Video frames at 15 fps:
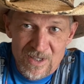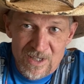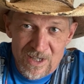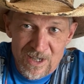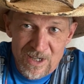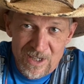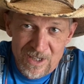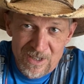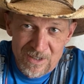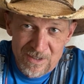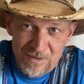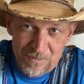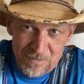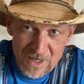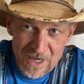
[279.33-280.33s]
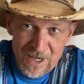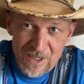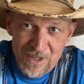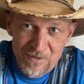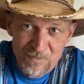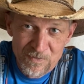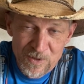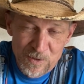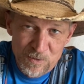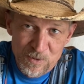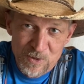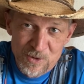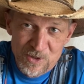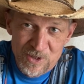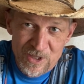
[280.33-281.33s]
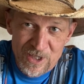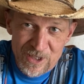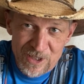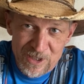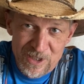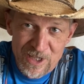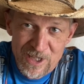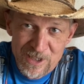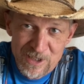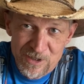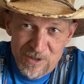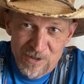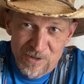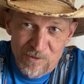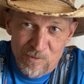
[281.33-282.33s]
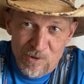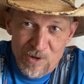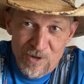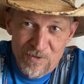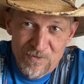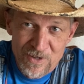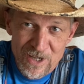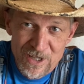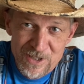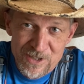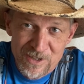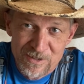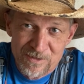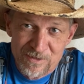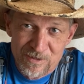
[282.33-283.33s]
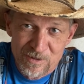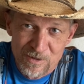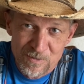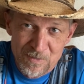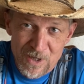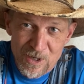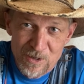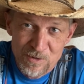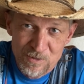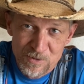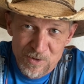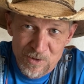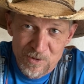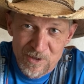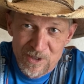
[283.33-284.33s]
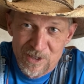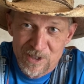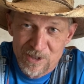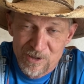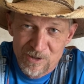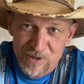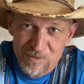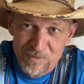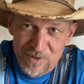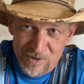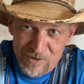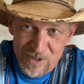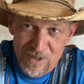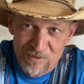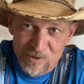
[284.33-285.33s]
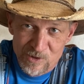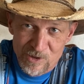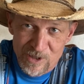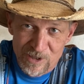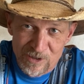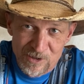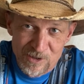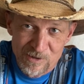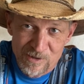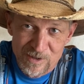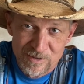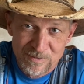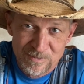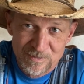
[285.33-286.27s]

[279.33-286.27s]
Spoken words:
I buy them filters and I connect it to the water faucet, hook my hose to it, and hook my travel trailer to it.